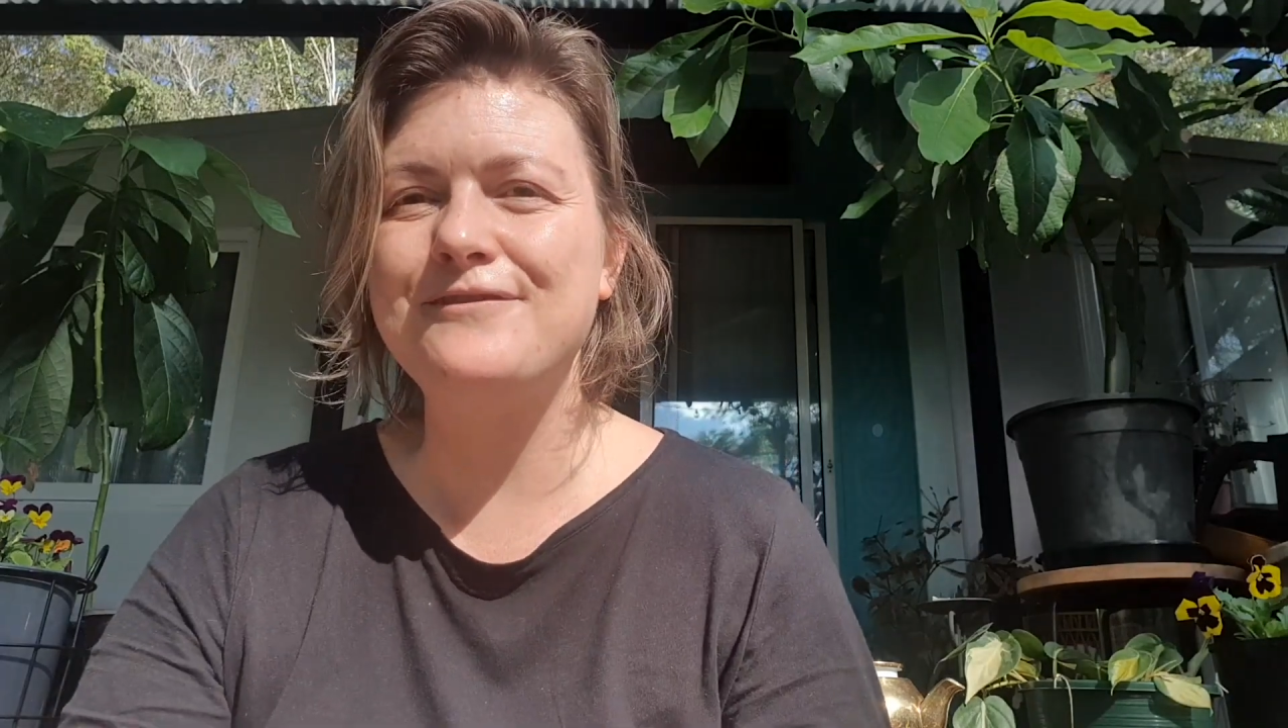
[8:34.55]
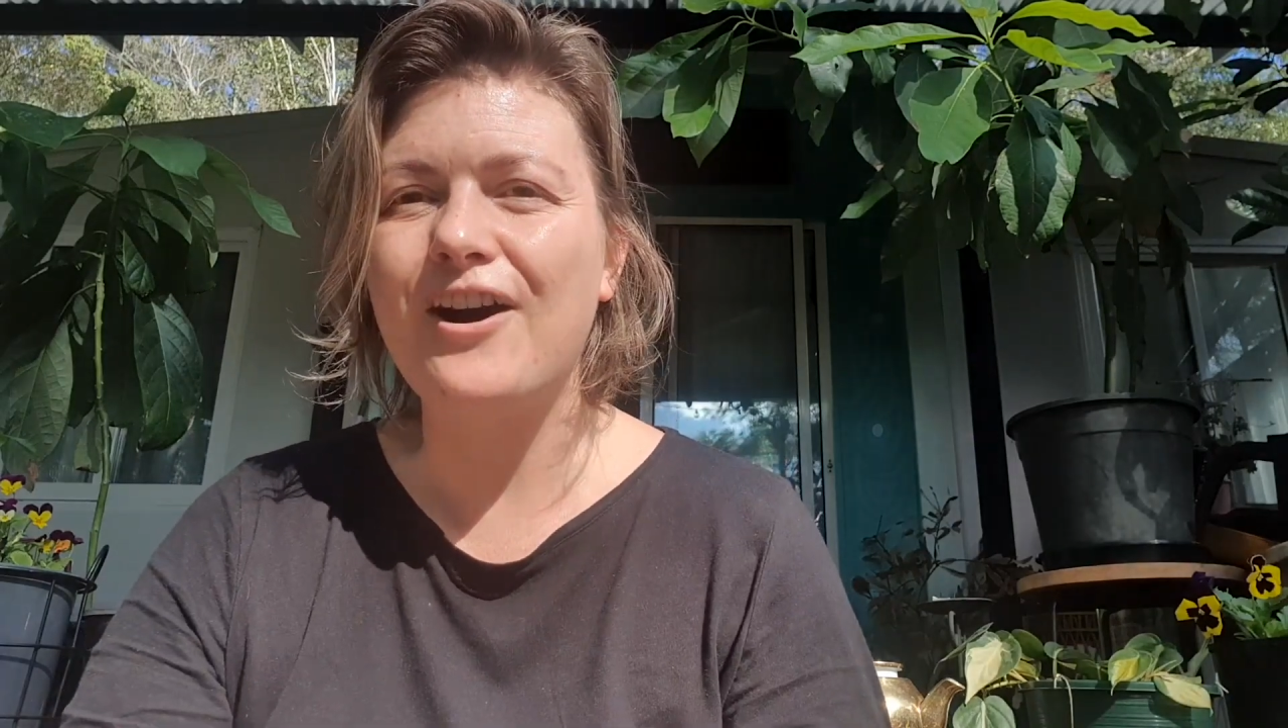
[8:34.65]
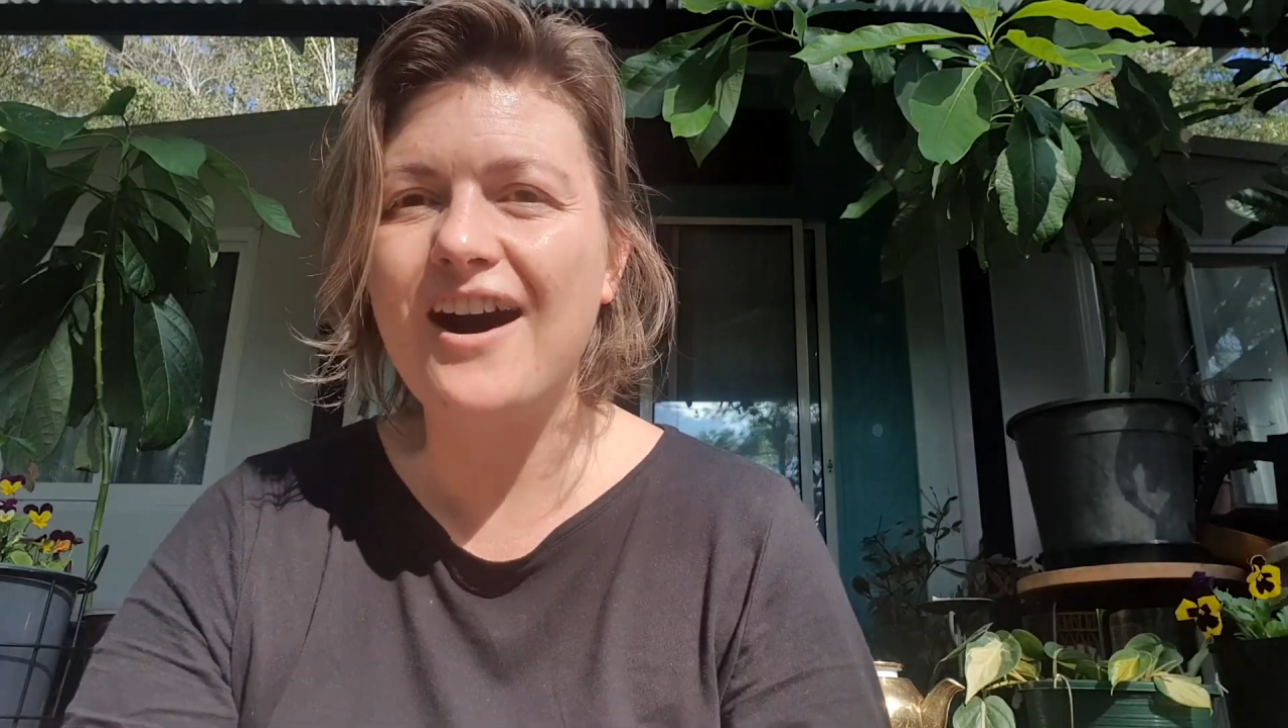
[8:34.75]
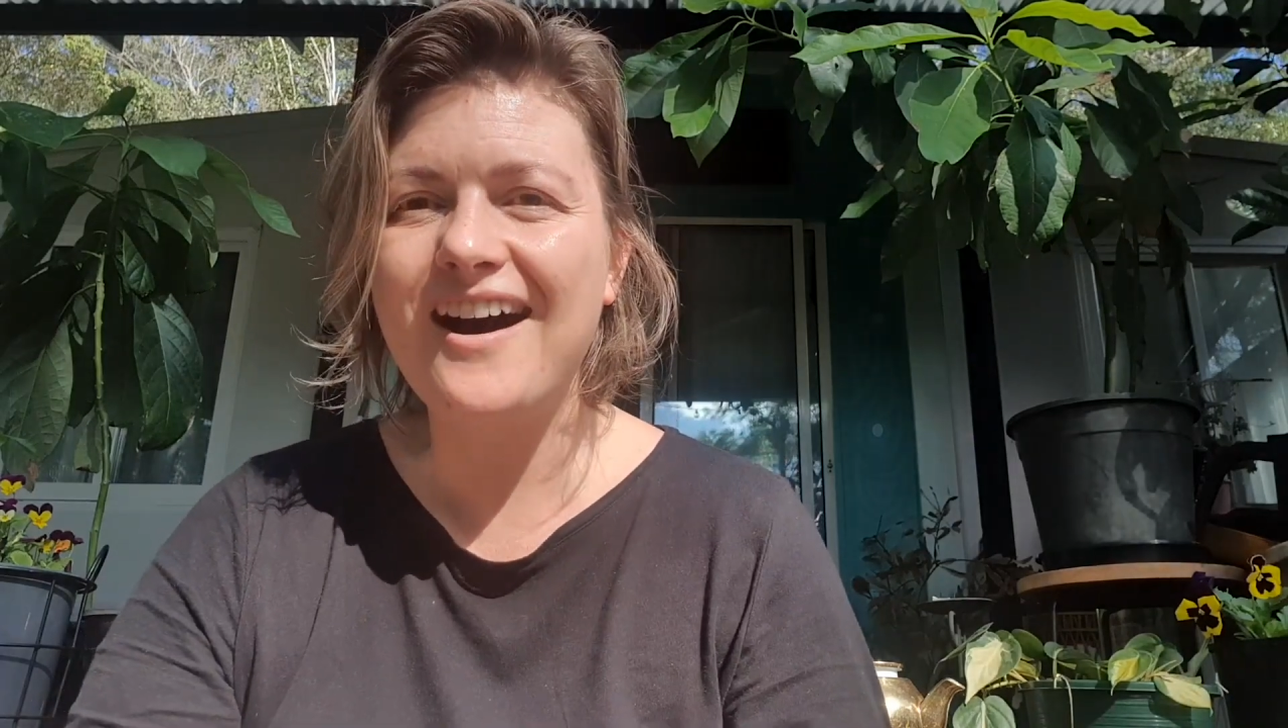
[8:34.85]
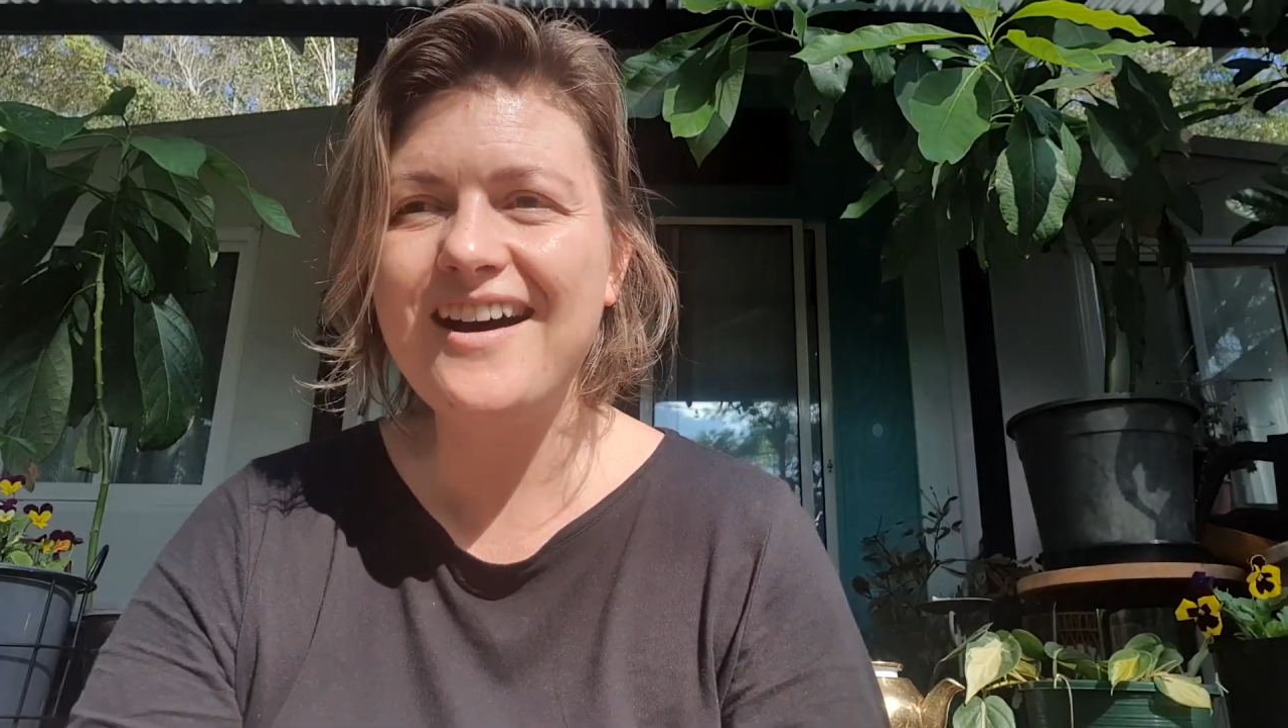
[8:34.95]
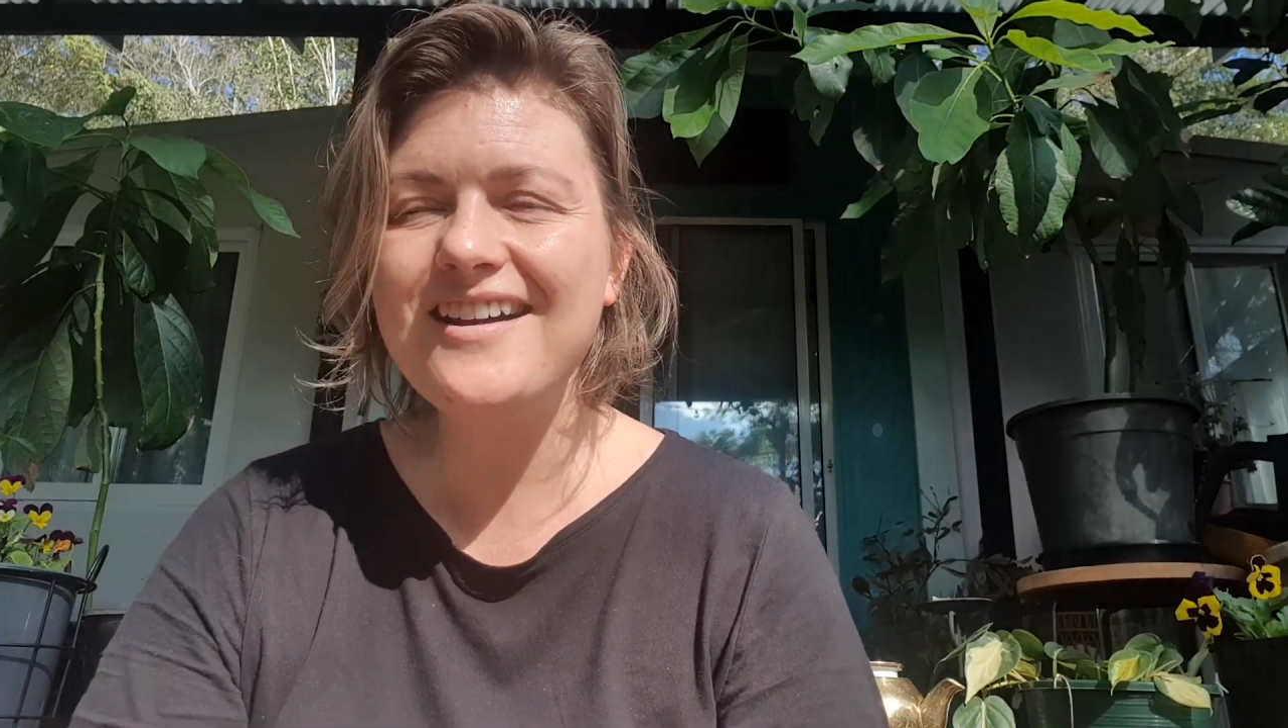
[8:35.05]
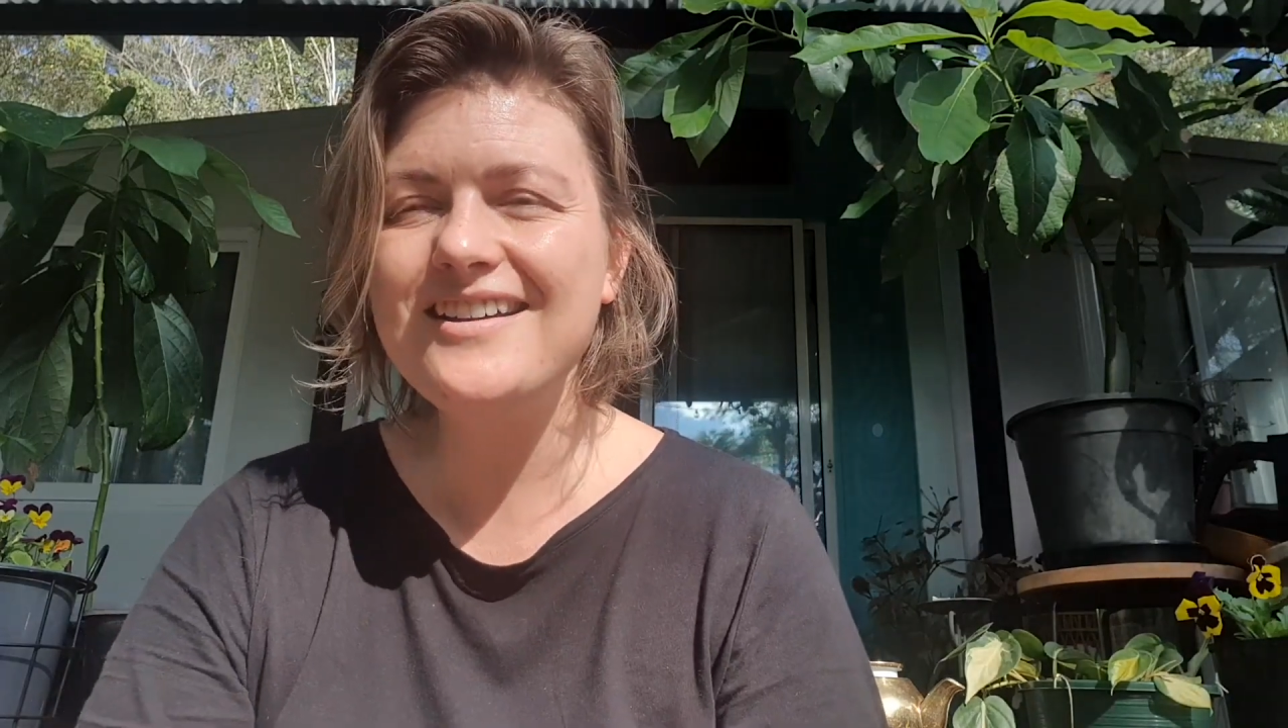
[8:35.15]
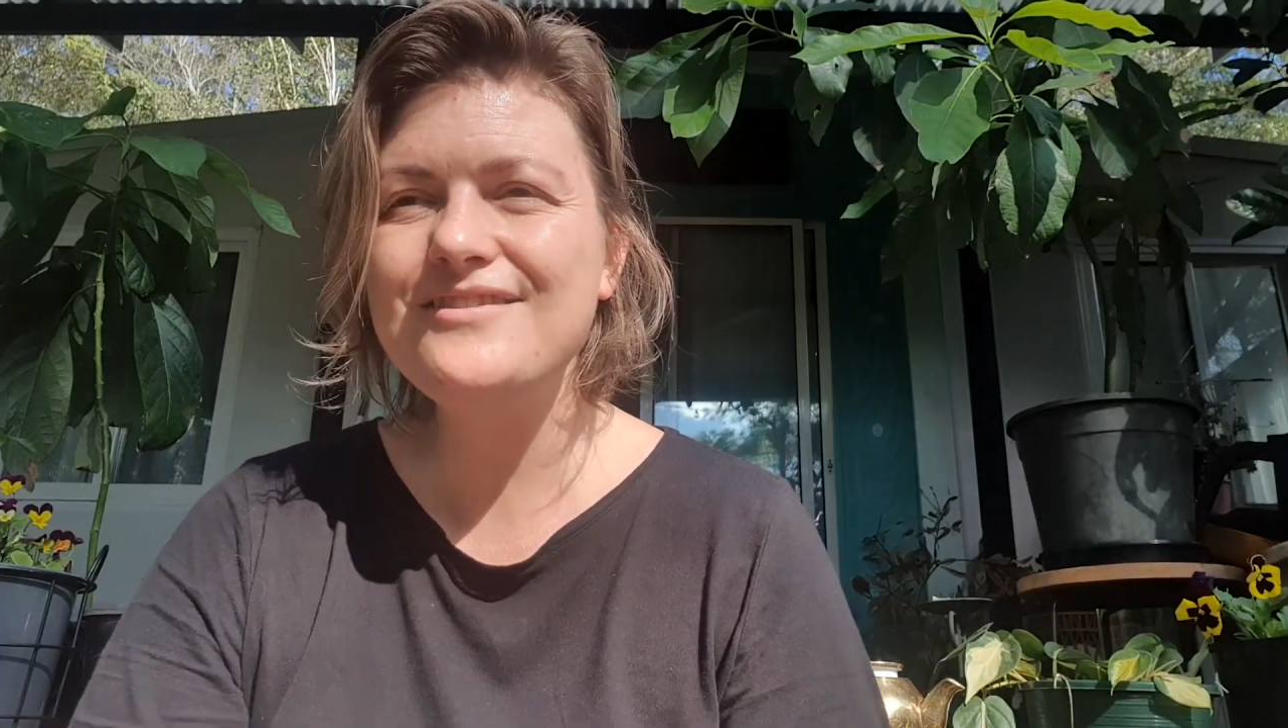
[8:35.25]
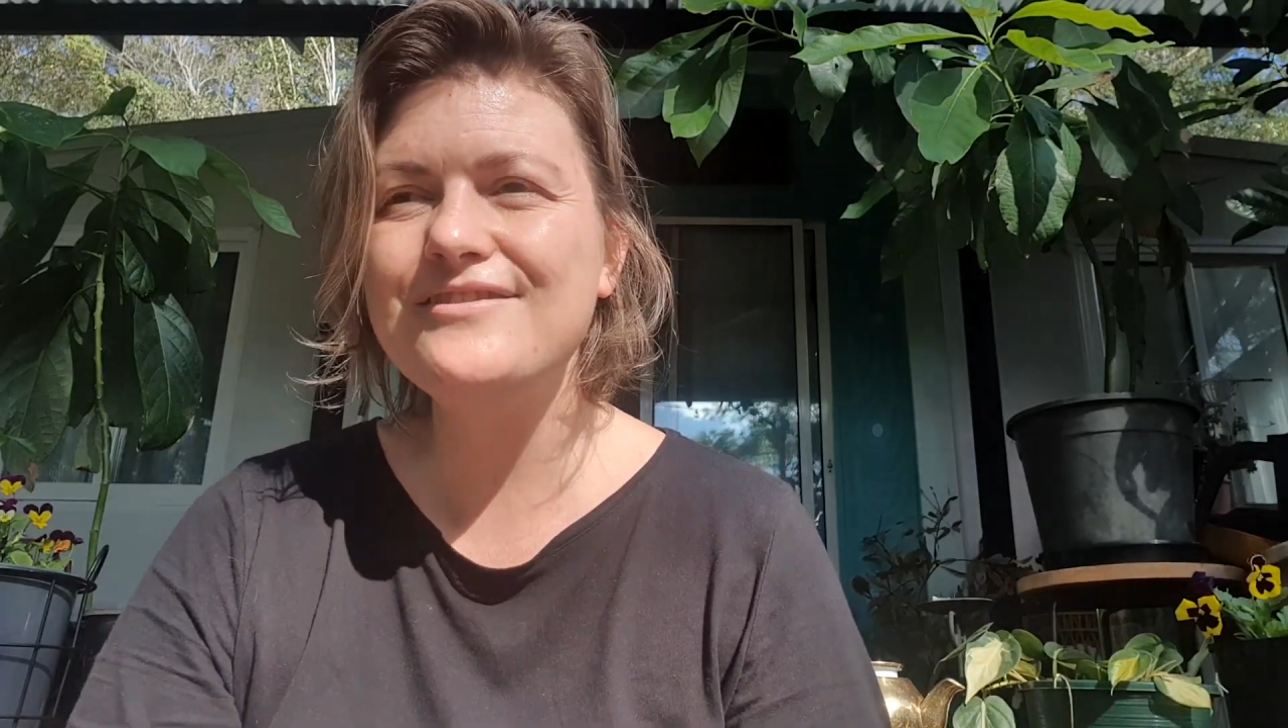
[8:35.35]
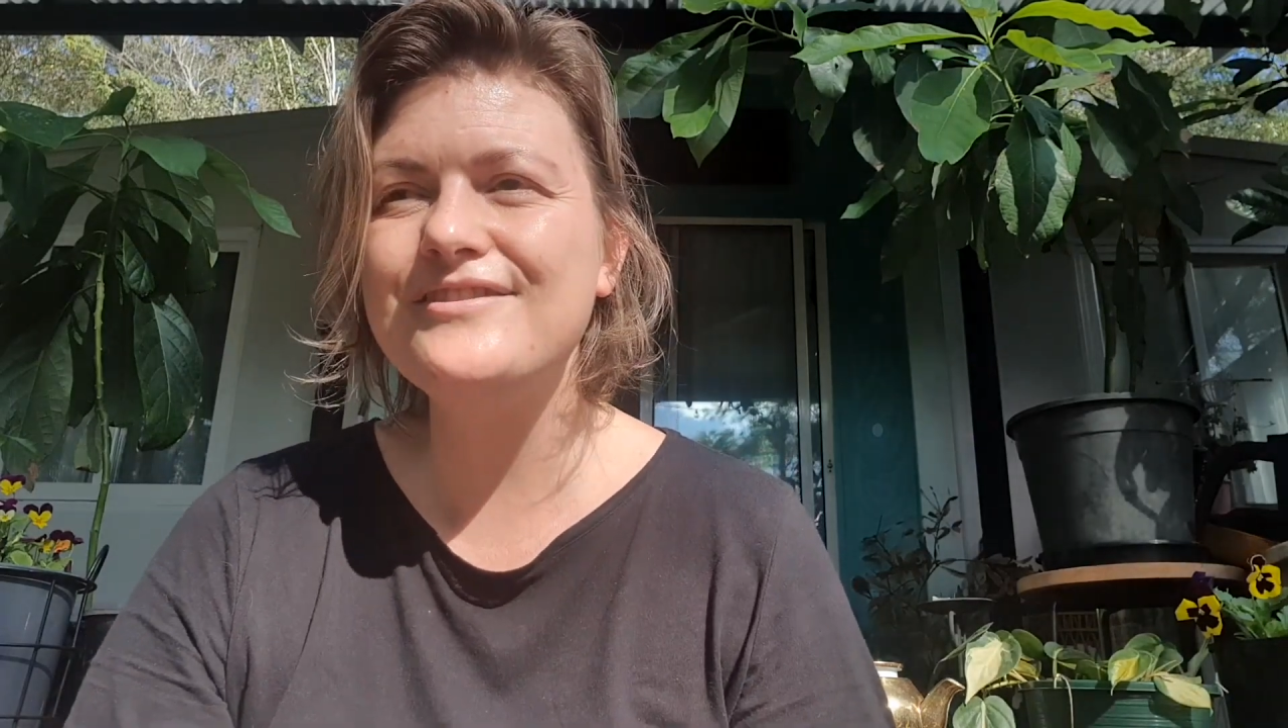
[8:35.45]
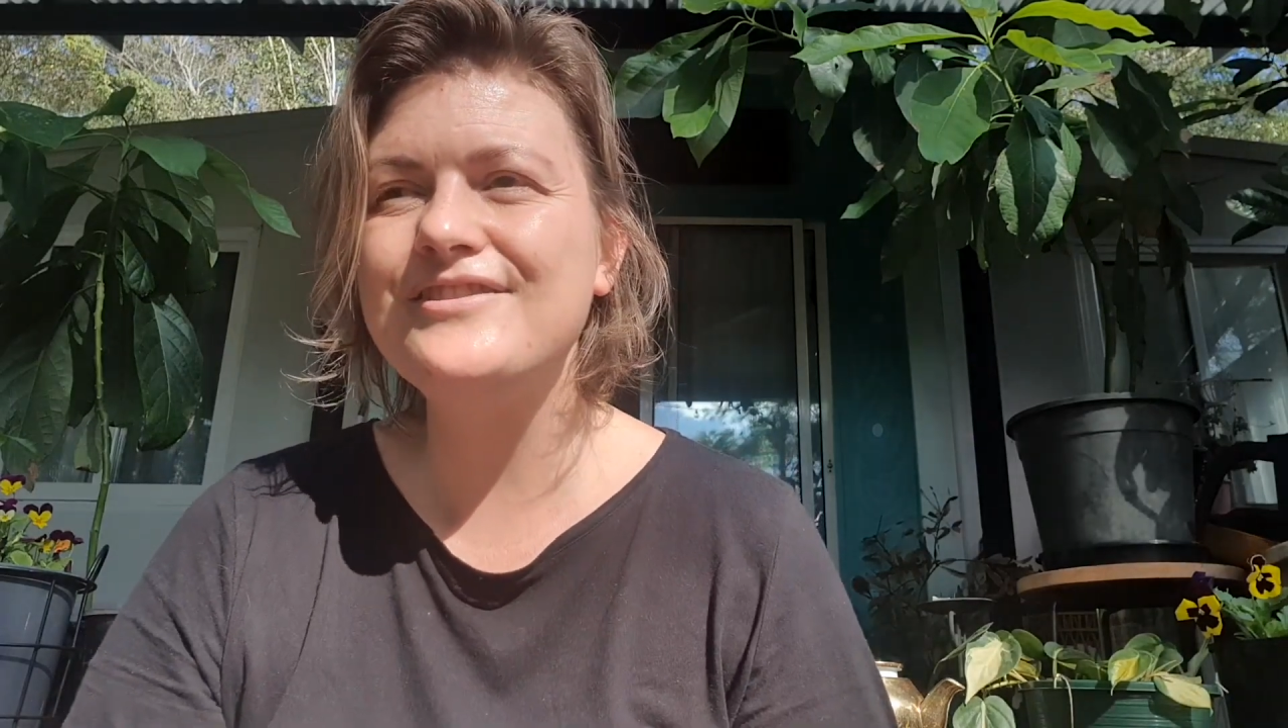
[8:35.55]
5